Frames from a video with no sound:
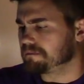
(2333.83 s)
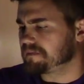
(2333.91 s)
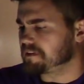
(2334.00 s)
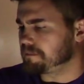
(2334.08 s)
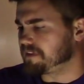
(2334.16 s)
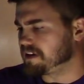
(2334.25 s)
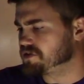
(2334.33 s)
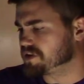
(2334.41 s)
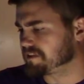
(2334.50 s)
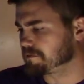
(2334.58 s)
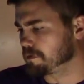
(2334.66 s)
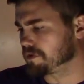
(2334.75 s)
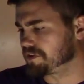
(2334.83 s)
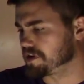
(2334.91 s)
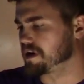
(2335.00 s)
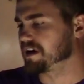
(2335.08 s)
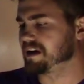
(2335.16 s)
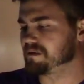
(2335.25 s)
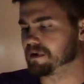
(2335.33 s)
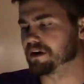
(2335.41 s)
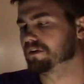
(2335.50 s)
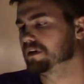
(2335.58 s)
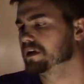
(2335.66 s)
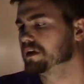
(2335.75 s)
Something just worth talking
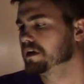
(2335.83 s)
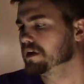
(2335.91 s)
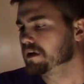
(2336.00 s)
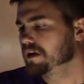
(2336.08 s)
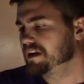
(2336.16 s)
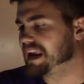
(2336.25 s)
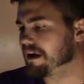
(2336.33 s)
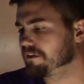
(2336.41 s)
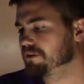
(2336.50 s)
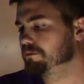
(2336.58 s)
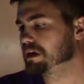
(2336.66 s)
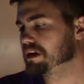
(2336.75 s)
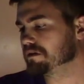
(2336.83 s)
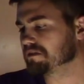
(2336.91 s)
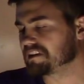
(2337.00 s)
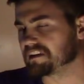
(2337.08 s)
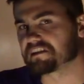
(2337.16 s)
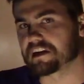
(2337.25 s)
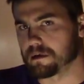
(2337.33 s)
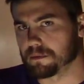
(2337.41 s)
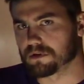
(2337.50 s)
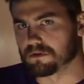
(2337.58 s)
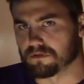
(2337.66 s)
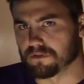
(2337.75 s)
about. Now that we use these
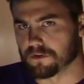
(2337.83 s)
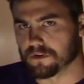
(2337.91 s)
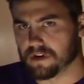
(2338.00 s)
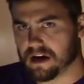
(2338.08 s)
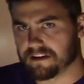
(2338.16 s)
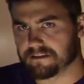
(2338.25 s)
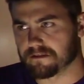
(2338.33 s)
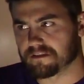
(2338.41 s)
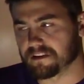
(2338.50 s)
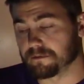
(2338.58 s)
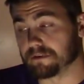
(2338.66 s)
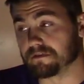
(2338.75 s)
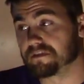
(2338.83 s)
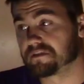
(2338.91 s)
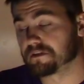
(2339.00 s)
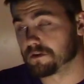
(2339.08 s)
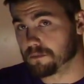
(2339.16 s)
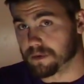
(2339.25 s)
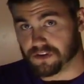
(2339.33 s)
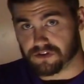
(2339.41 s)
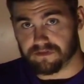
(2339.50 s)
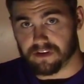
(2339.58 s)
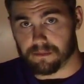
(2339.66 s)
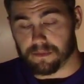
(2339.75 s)
chemical fertilizers, and we use so much
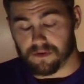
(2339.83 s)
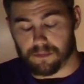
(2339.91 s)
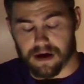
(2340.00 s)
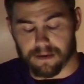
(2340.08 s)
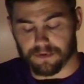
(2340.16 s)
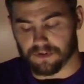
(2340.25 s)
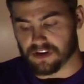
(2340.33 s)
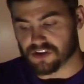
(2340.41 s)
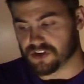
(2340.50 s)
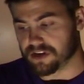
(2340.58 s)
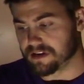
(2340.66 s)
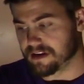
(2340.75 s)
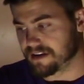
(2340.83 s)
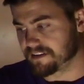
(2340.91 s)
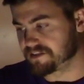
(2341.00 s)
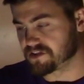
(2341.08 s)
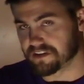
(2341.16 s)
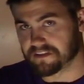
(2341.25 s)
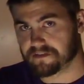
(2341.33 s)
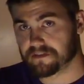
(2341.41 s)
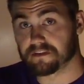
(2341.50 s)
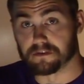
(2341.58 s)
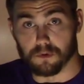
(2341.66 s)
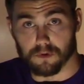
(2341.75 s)
of them, the population has just
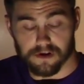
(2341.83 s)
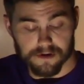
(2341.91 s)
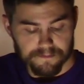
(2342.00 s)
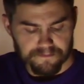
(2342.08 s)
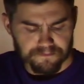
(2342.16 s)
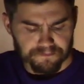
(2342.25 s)
soared.